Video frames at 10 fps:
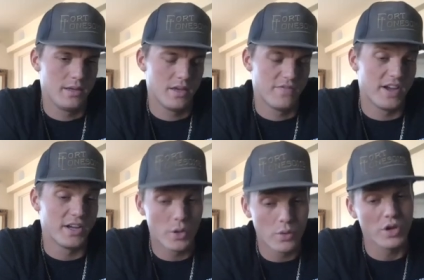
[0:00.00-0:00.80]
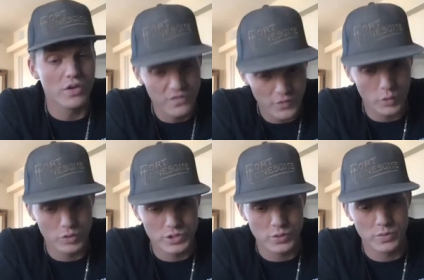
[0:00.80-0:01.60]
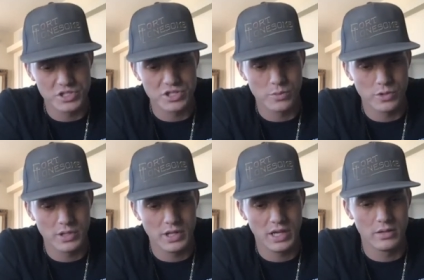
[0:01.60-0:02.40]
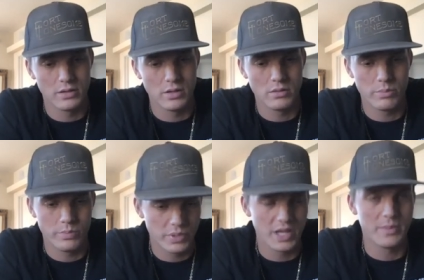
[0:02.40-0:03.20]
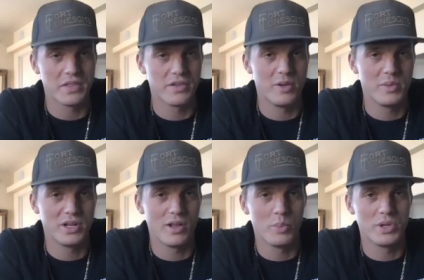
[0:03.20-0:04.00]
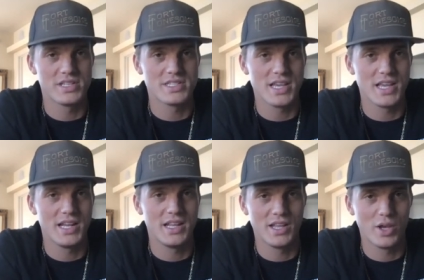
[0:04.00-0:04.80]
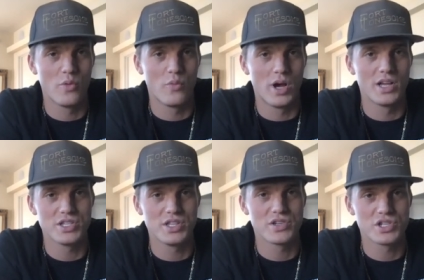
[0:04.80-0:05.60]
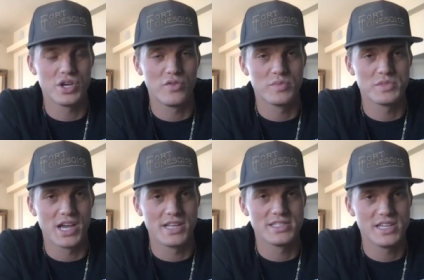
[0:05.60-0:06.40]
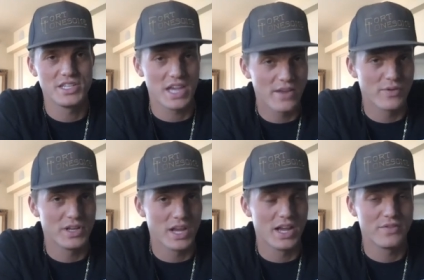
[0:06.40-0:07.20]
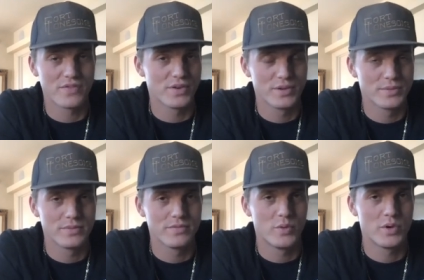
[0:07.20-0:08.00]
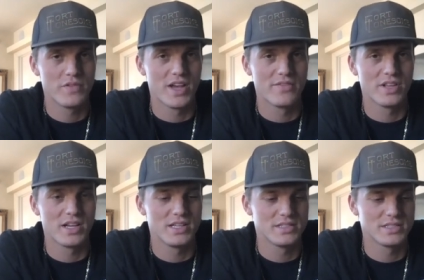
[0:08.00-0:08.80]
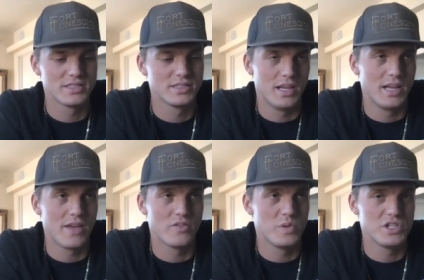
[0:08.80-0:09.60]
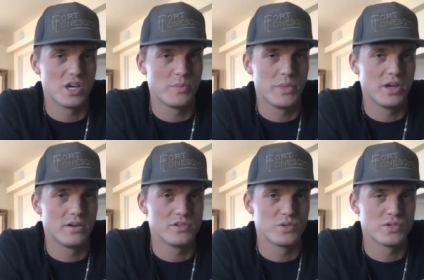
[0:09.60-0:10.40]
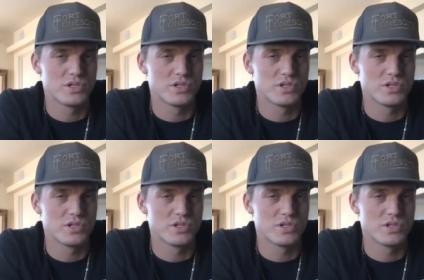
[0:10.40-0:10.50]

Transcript: If I could go on a full tour with someone and play my 30 minute opening set and then go watch their show from side stage every night for 45 nights, it'd have to be John Mayer or George